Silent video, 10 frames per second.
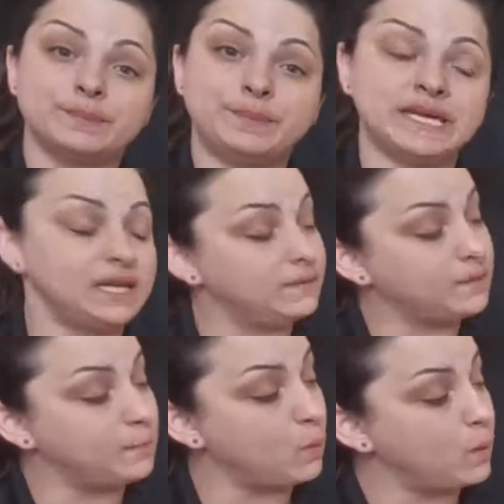B
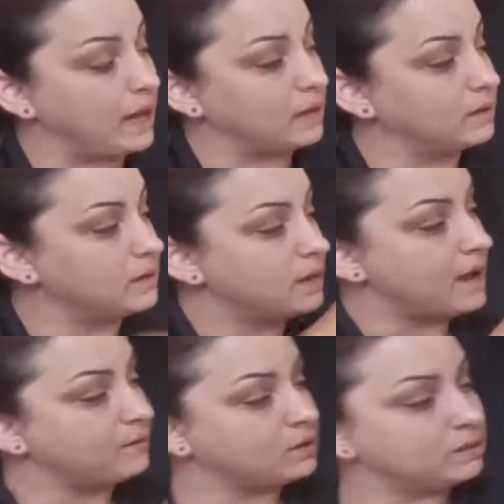for boy.
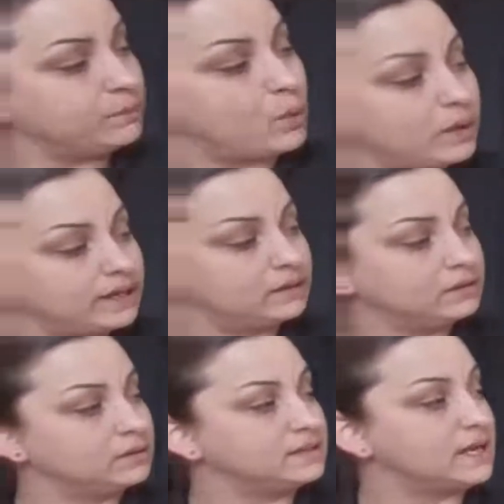Every good boy
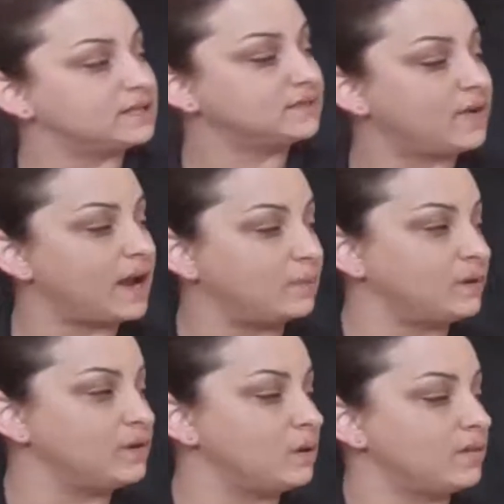does fine.
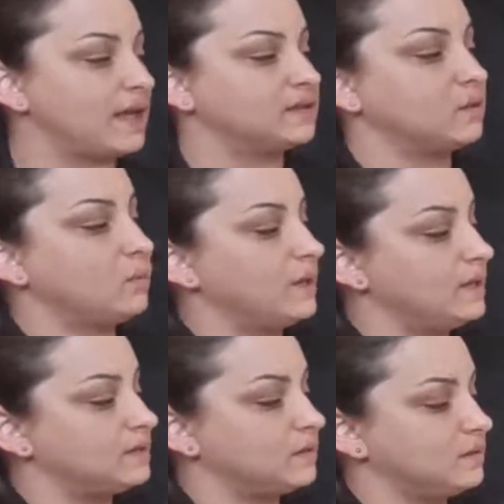We know that. So what
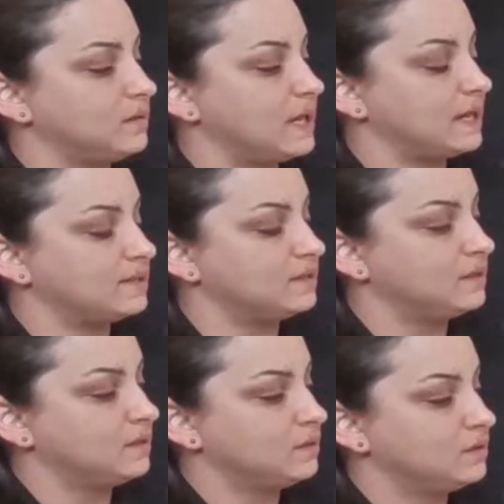is our next
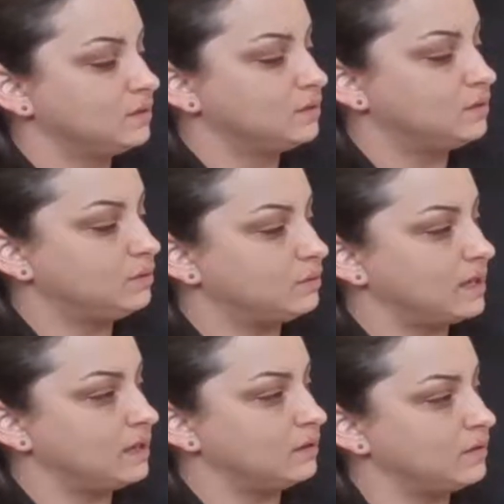2
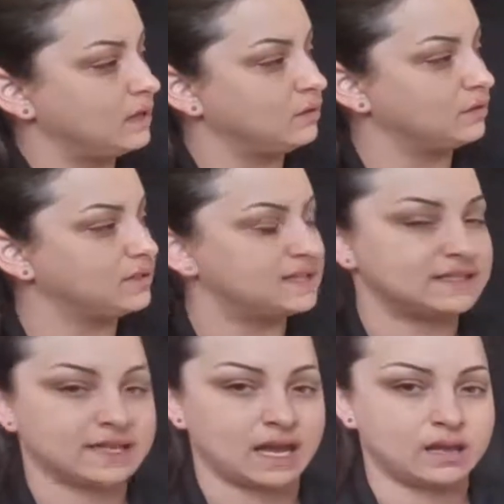right here? They look the
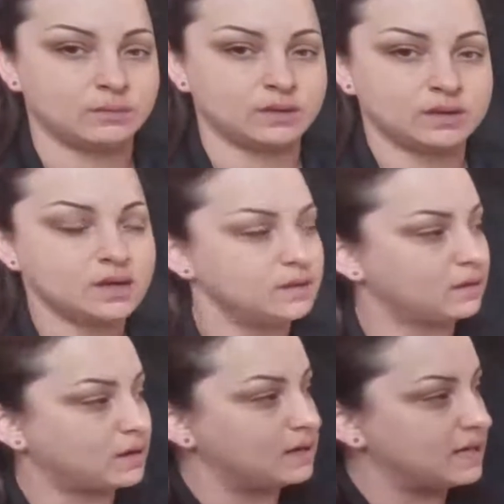same. They're
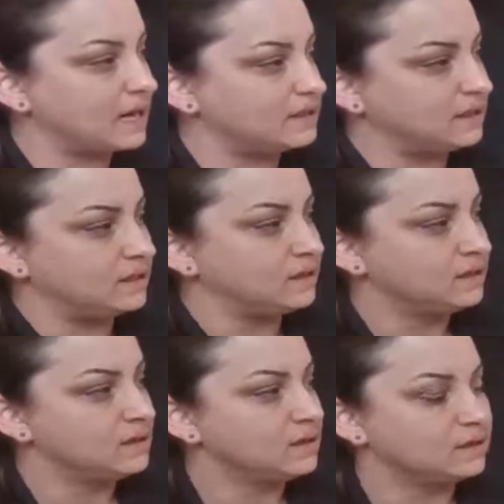connected,
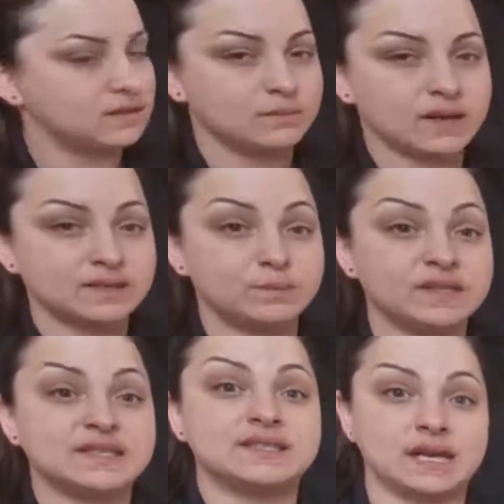so they must be
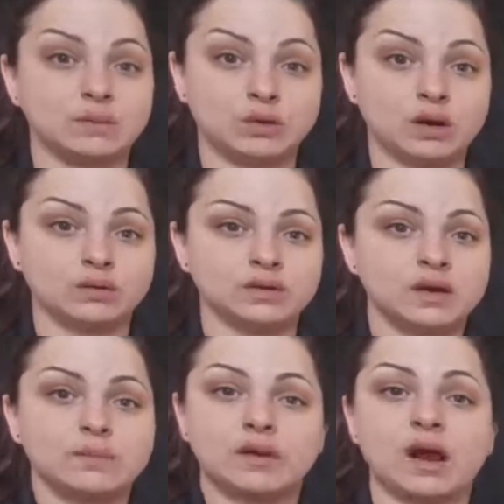the same note,
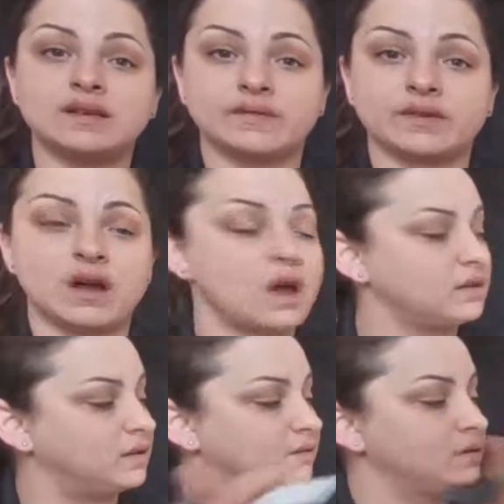but on a different
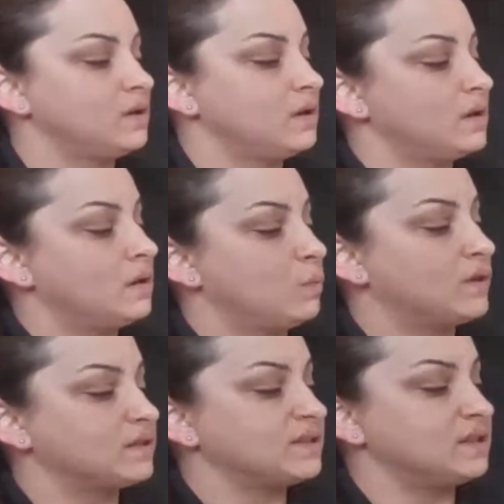octave.
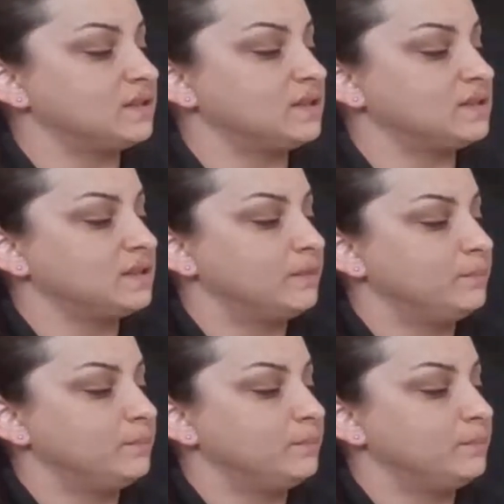What's our sentence?